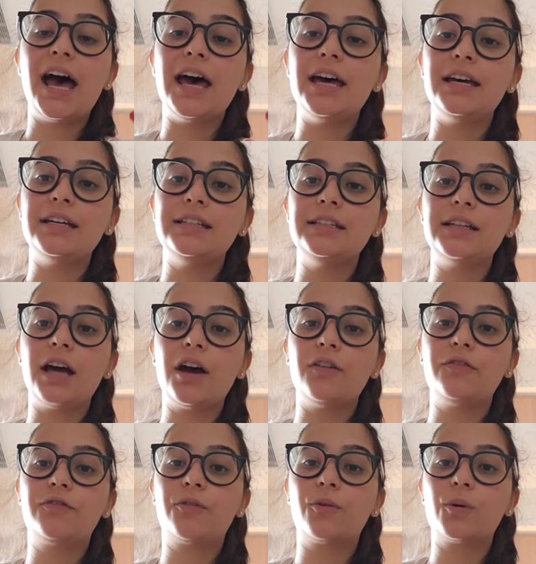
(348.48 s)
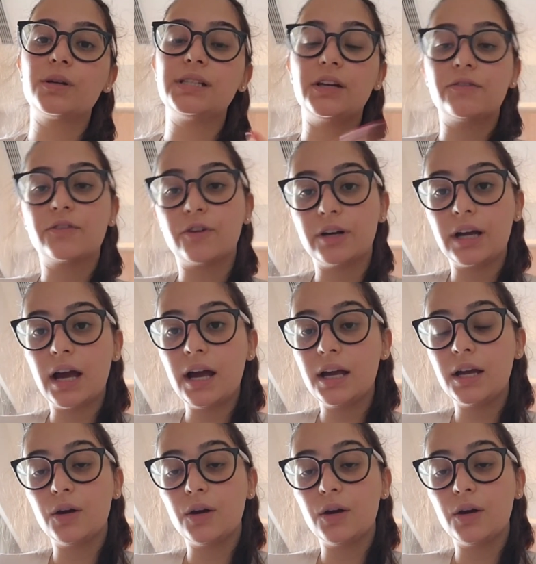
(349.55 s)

And for South Korea,